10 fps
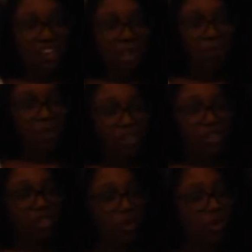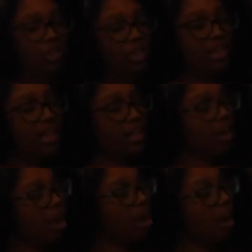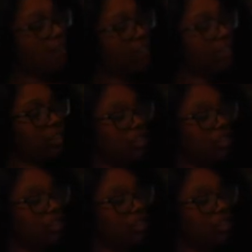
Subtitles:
they brought the gold in. Everything